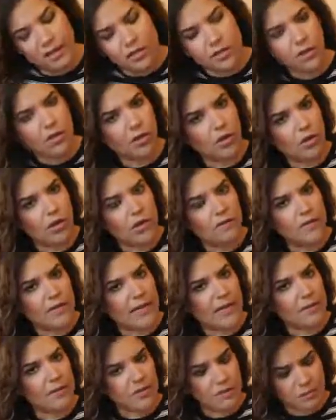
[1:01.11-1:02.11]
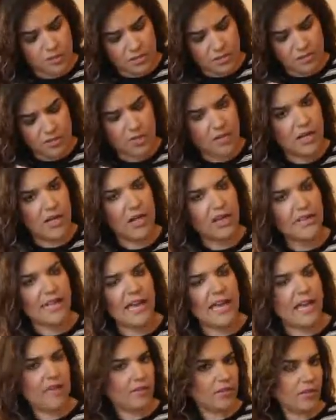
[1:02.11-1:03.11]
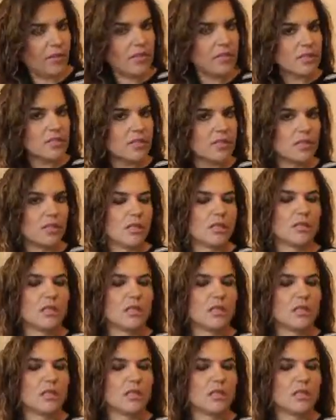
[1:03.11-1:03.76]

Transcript: not overlap too much on the light areas.